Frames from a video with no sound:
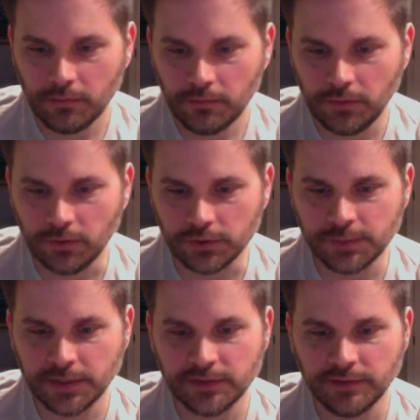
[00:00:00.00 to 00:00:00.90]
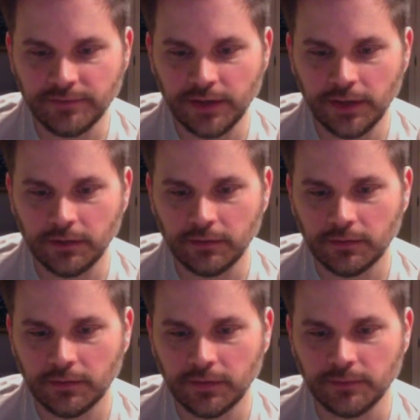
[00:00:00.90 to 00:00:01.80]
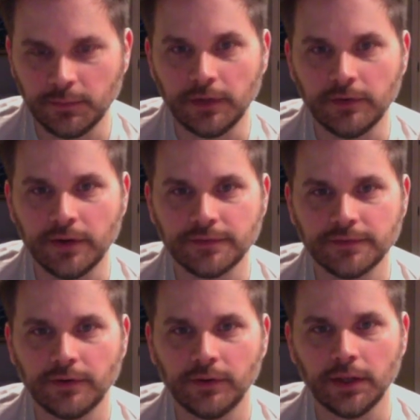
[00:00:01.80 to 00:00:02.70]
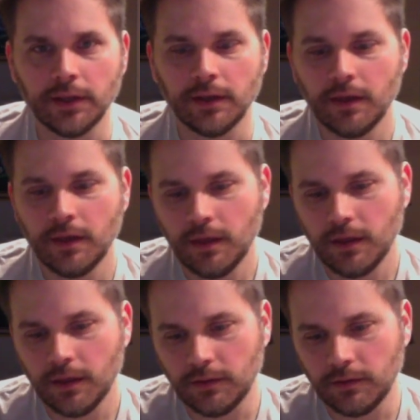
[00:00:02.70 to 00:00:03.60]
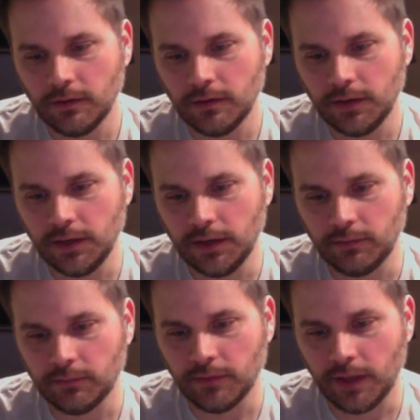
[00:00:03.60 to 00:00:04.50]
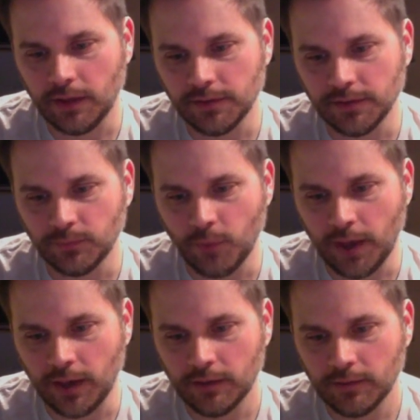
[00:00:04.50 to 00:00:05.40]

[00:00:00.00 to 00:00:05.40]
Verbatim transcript: you know just because you're vegan doesn't mean you're necessarily eating the healthiest way.